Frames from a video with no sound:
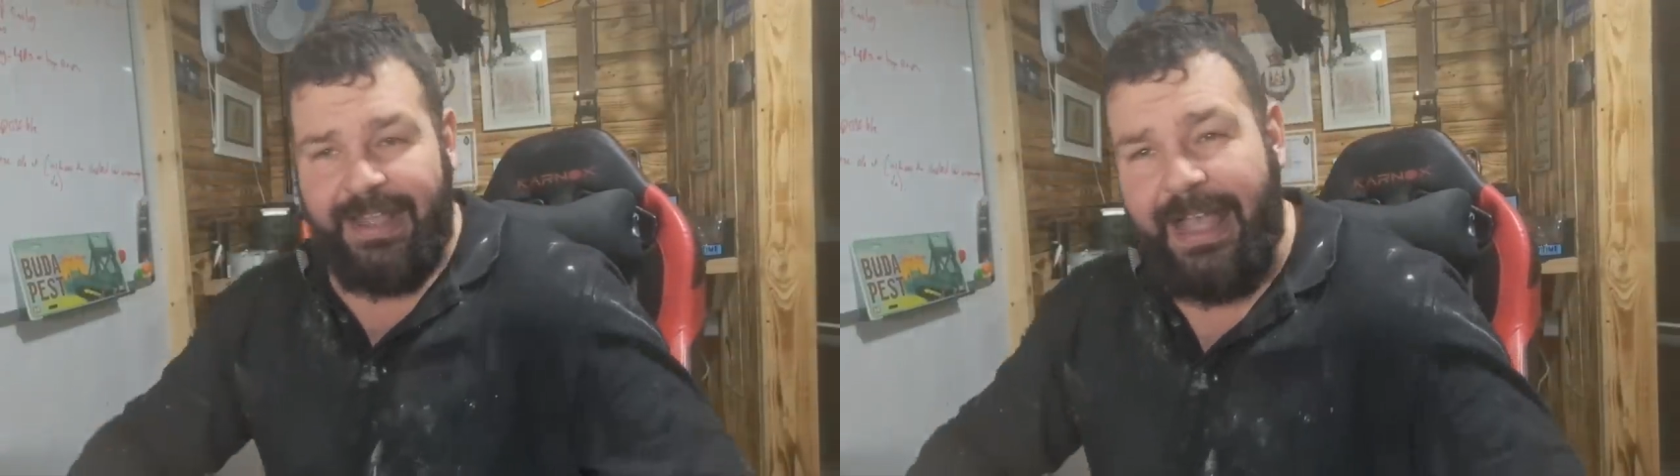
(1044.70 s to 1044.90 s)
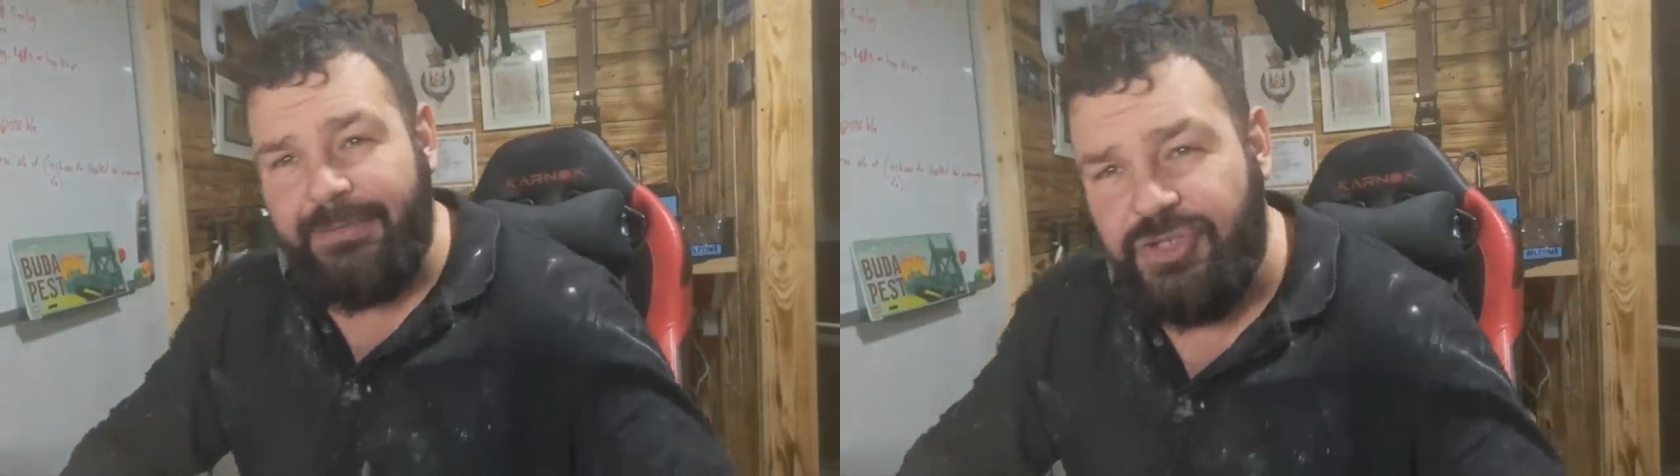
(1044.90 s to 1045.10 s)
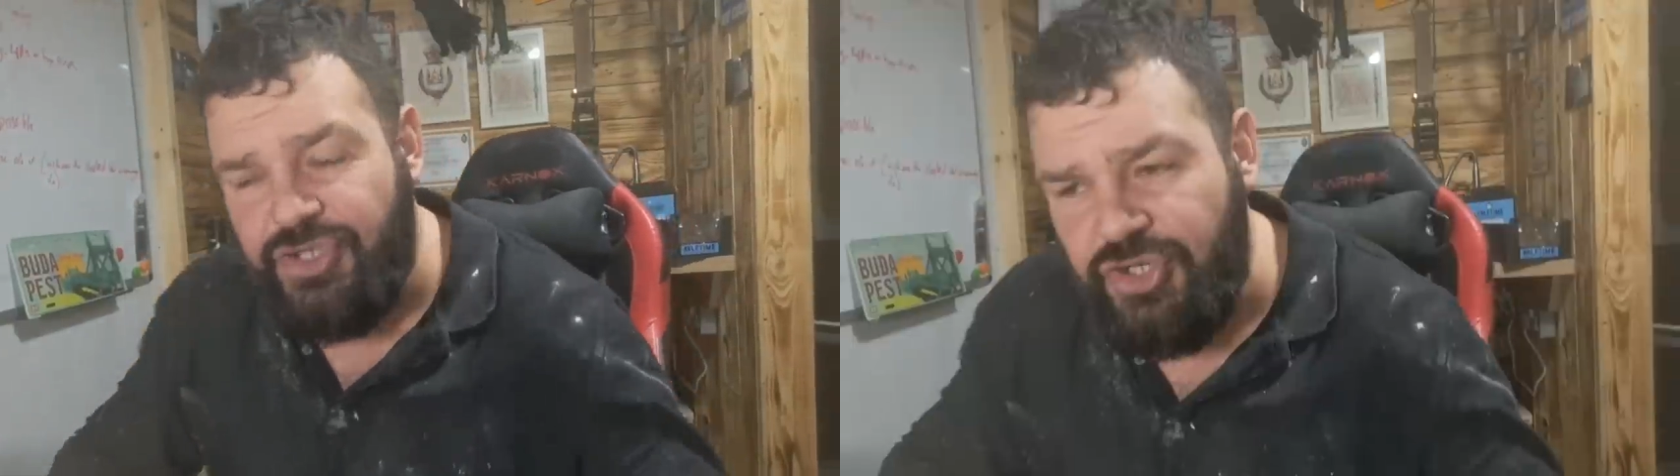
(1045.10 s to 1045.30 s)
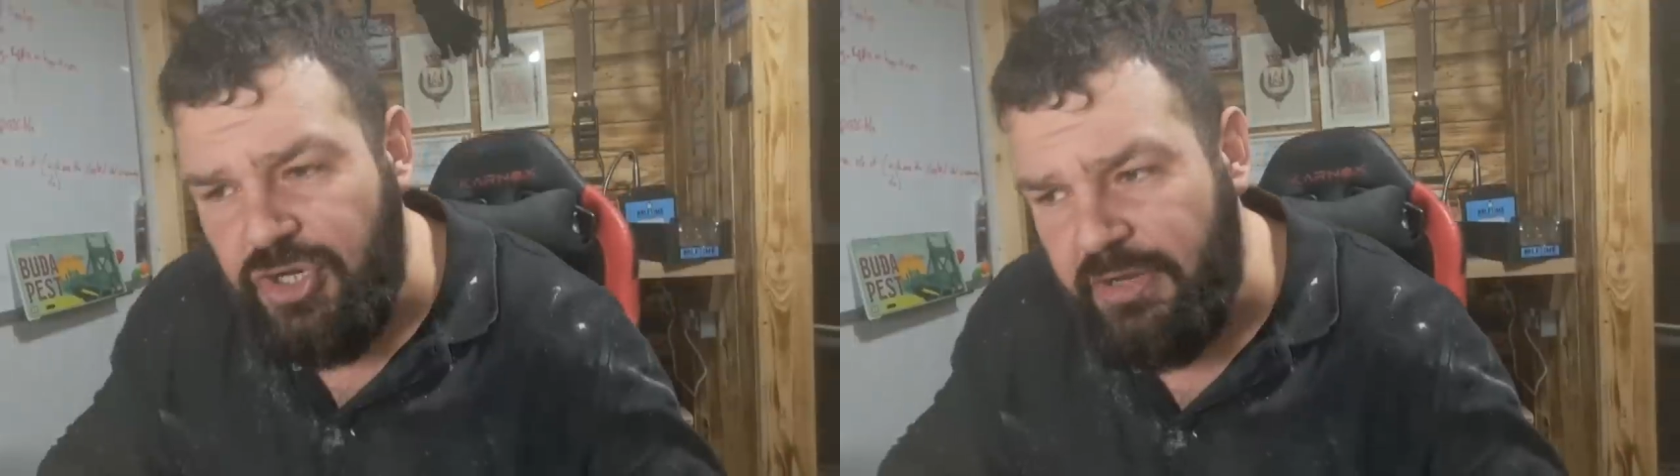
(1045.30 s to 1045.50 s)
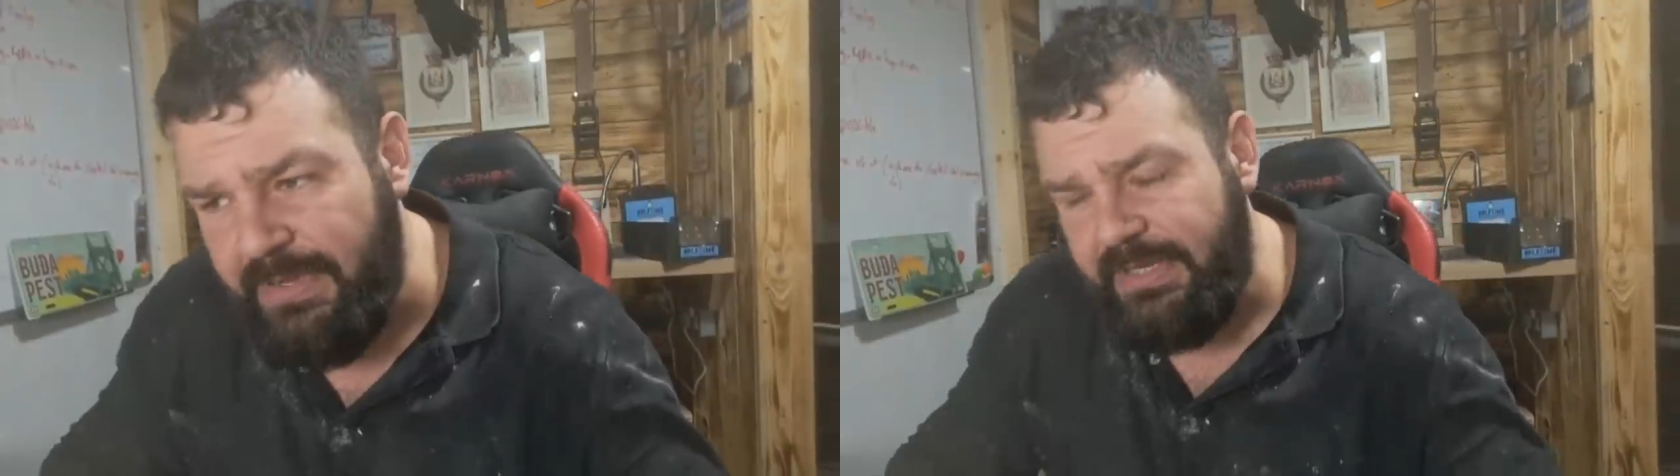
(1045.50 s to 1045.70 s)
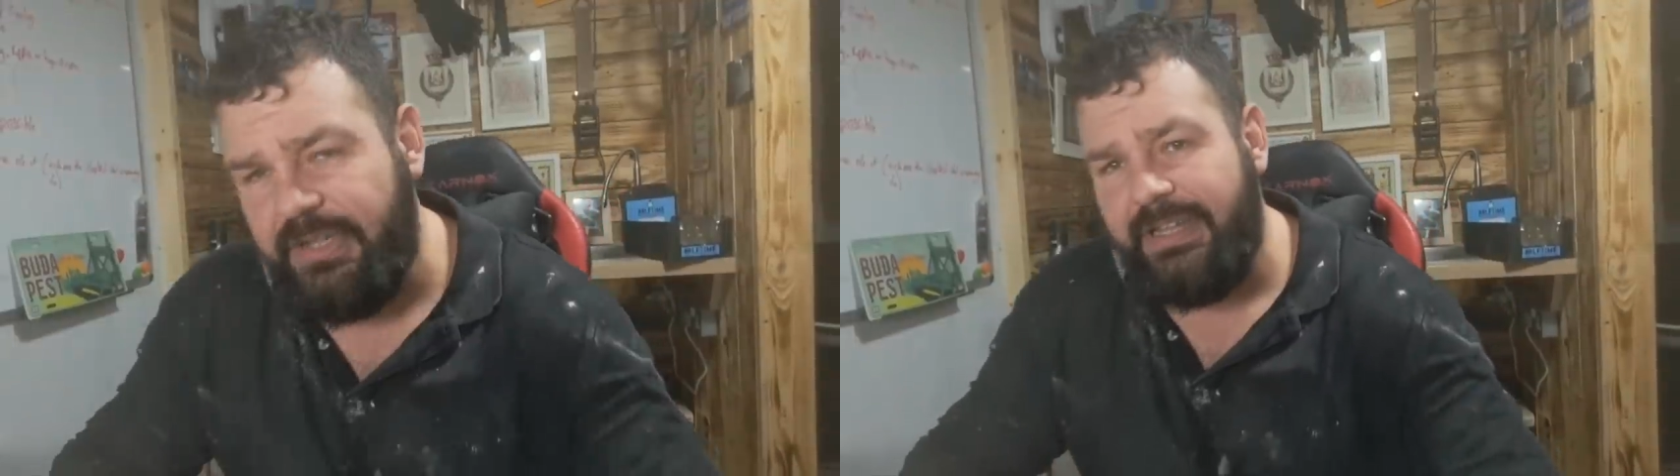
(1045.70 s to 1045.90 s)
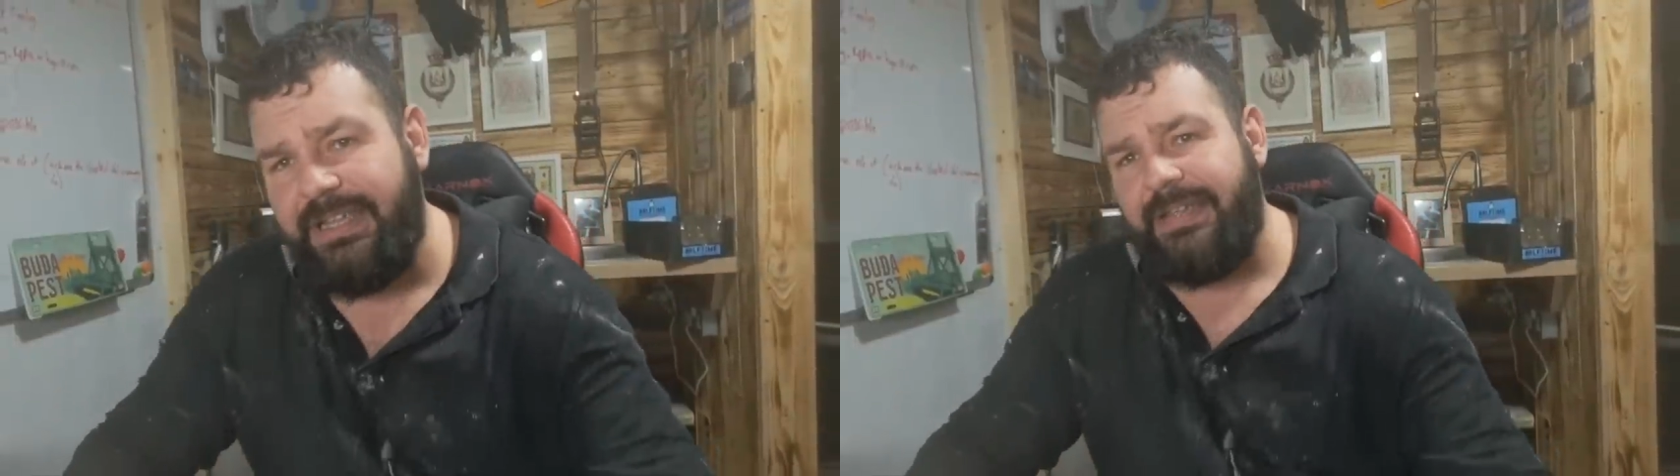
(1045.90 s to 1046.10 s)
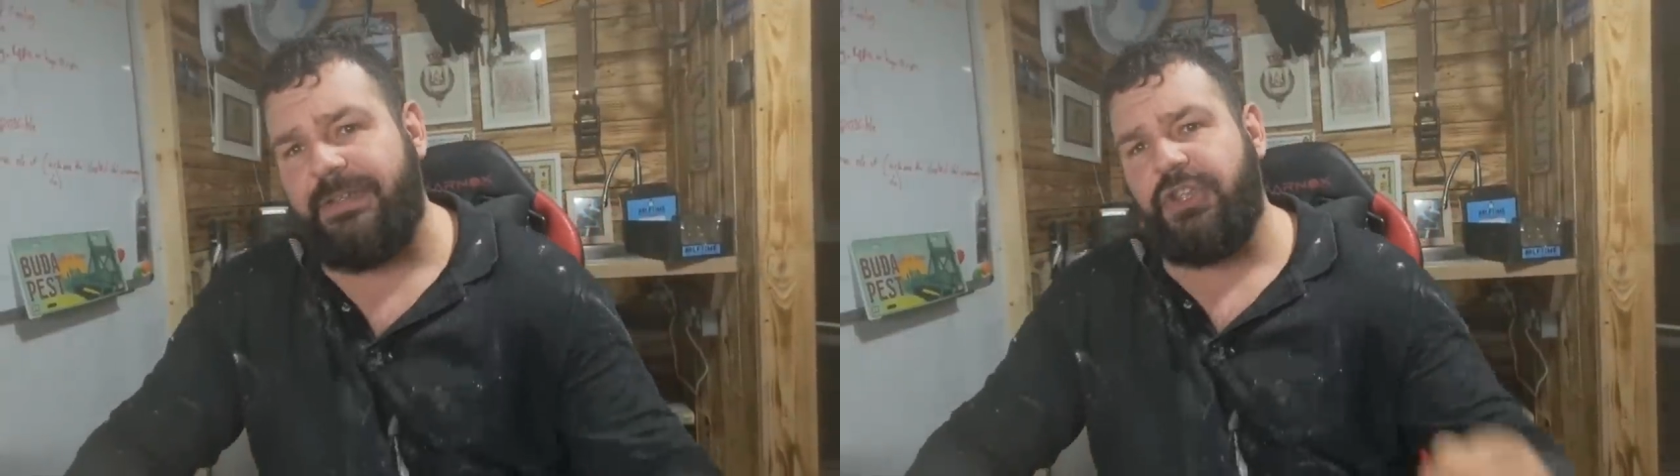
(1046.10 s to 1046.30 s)

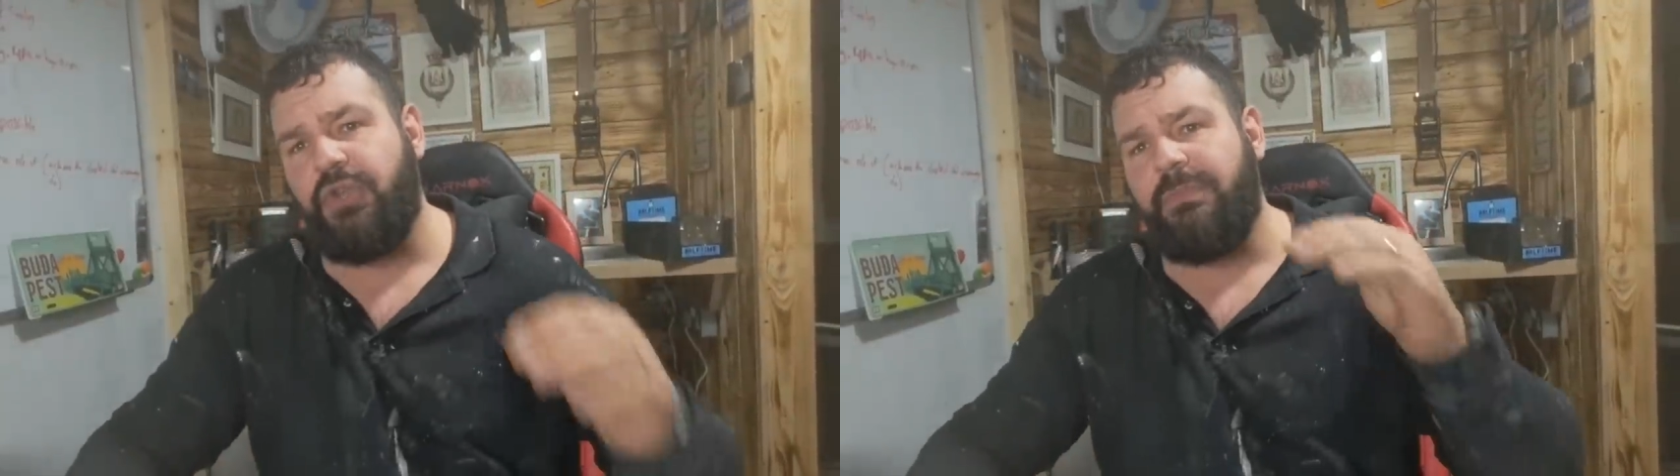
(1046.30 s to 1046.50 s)
you